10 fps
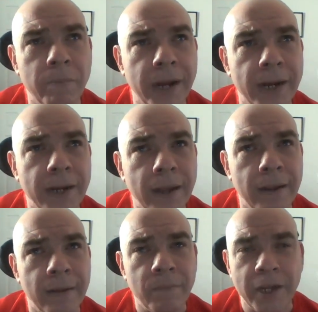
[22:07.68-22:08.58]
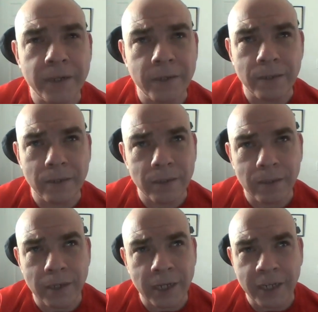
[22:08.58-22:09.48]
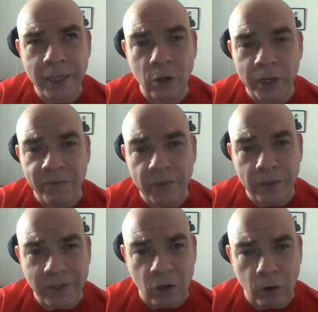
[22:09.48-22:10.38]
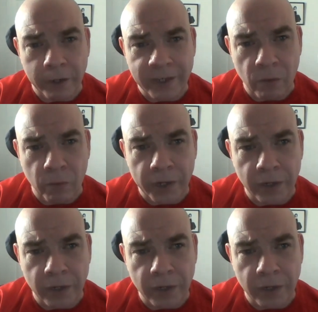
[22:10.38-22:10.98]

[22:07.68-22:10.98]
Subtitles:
but and even the stories that